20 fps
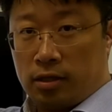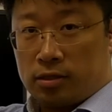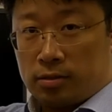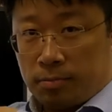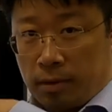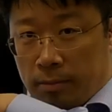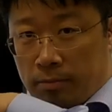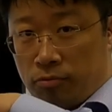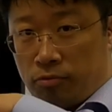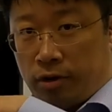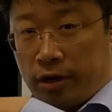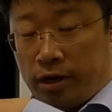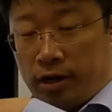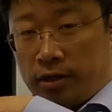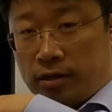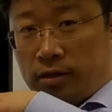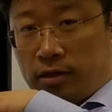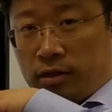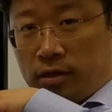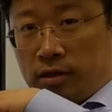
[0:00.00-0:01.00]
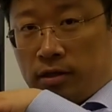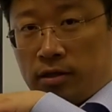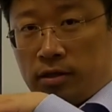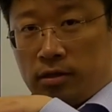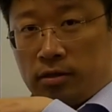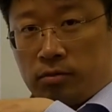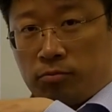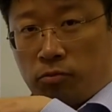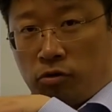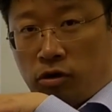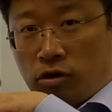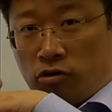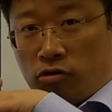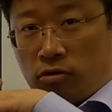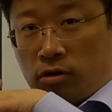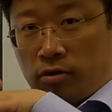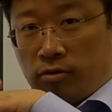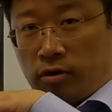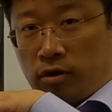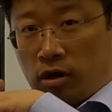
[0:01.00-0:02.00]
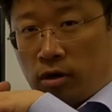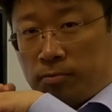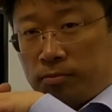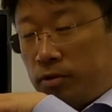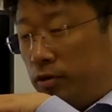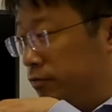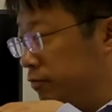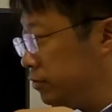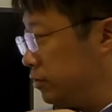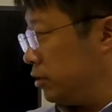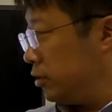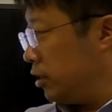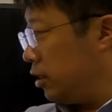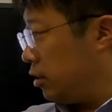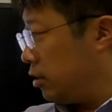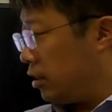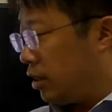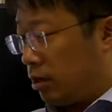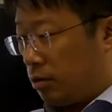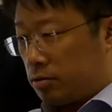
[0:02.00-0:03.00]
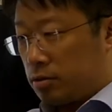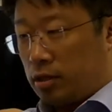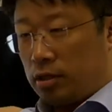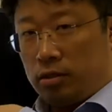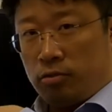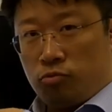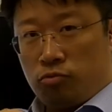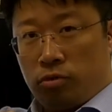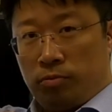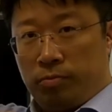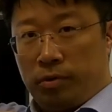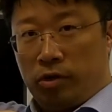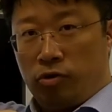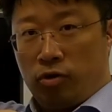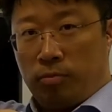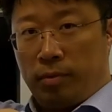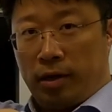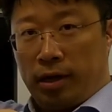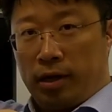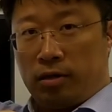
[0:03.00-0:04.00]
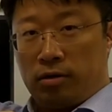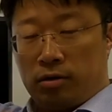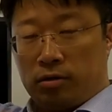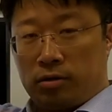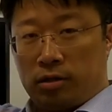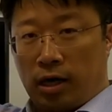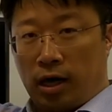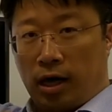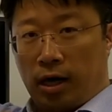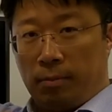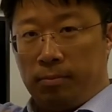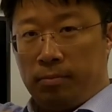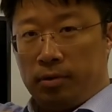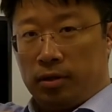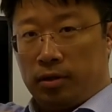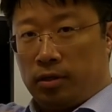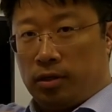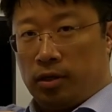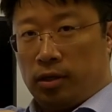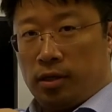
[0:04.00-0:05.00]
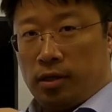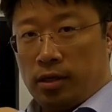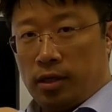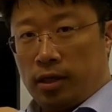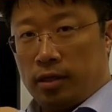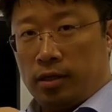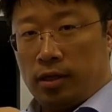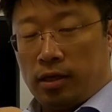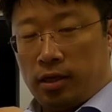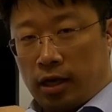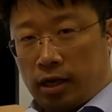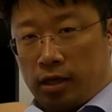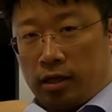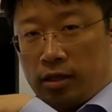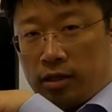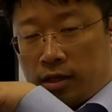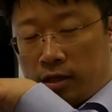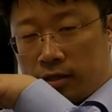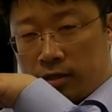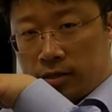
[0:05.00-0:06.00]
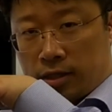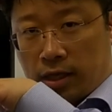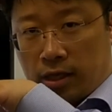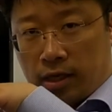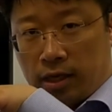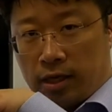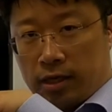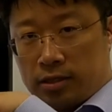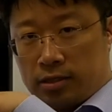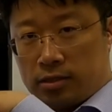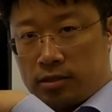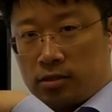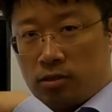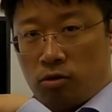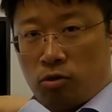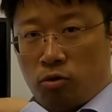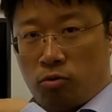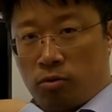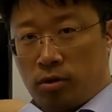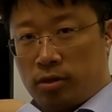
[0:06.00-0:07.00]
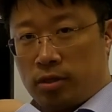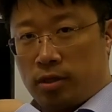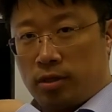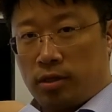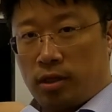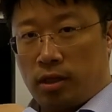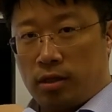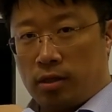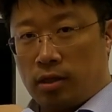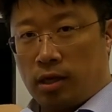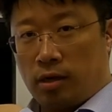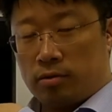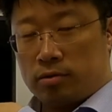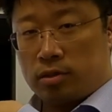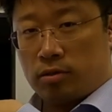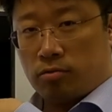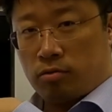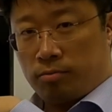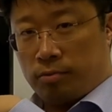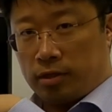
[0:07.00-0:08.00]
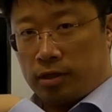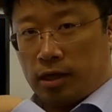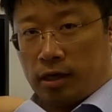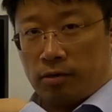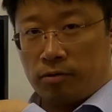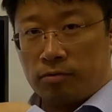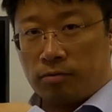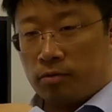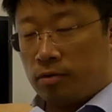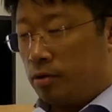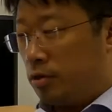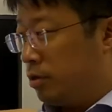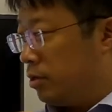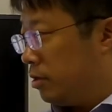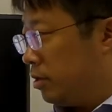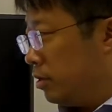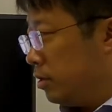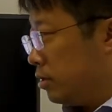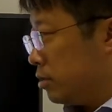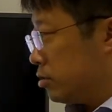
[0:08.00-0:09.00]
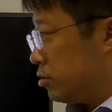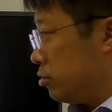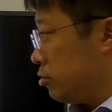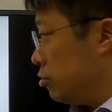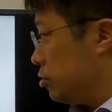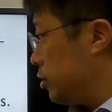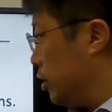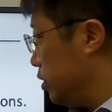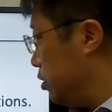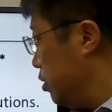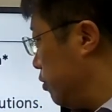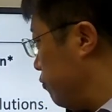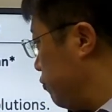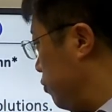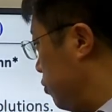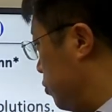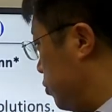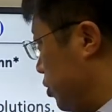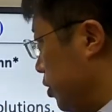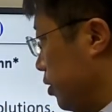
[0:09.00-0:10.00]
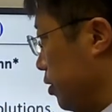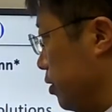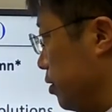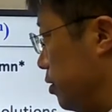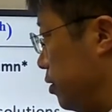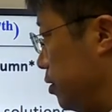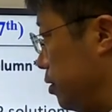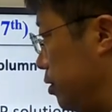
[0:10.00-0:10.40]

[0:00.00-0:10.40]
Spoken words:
its membrane molecular weight above the 10,000 will be remain on top, and then anything that has lower than 10,000 will be down. So you centrifuge it.